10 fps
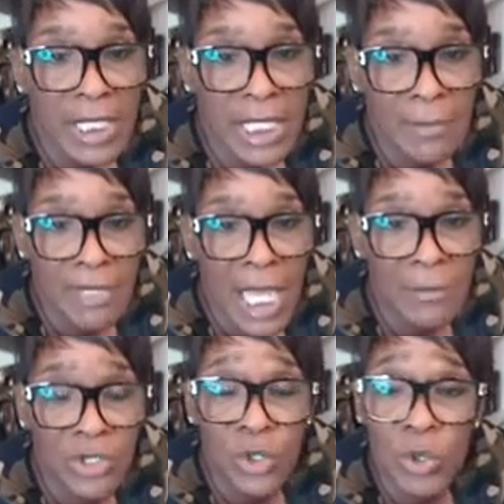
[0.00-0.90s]

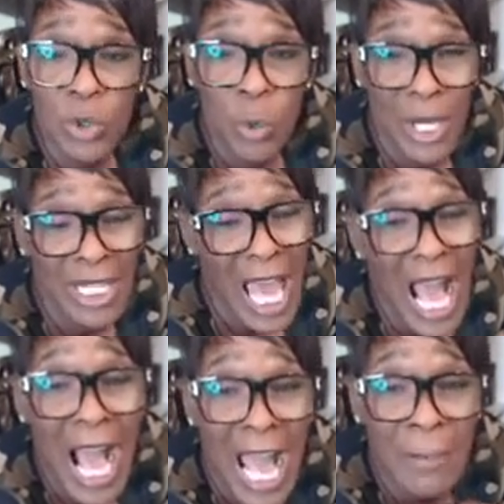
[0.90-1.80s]
Sometimes you want to,
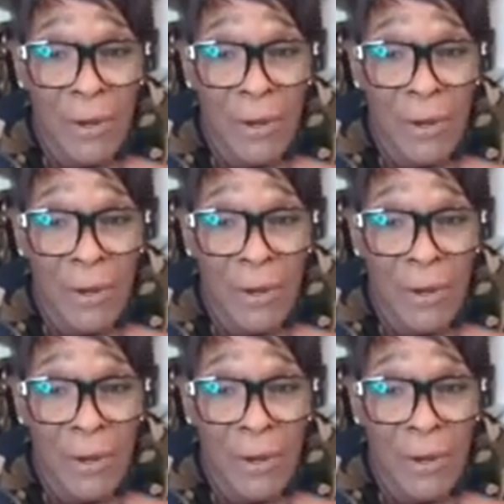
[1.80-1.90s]
I